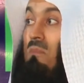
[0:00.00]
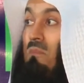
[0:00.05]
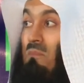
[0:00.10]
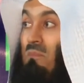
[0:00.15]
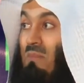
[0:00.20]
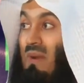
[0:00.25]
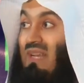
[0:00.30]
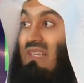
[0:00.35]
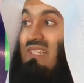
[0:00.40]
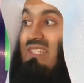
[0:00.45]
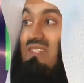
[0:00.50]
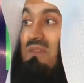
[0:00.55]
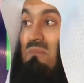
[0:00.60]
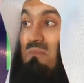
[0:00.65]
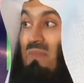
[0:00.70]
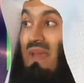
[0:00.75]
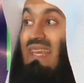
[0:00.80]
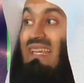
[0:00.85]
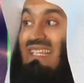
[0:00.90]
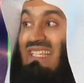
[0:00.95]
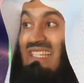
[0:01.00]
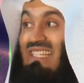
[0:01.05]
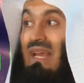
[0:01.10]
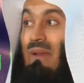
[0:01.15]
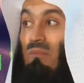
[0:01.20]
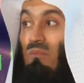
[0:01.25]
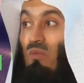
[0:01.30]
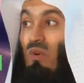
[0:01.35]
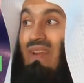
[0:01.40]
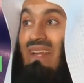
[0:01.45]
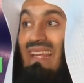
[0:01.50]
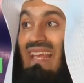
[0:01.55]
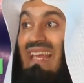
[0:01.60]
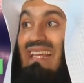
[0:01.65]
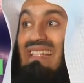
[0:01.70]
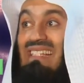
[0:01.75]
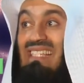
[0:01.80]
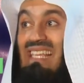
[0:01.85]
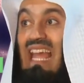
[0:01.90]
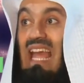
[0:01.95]
must make someone
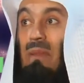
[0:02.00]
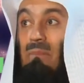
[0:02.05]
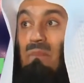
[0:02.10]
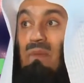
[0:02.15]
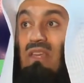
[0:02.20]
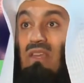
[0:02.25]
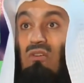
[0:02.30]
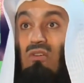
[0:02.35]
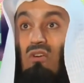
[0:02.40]
else happy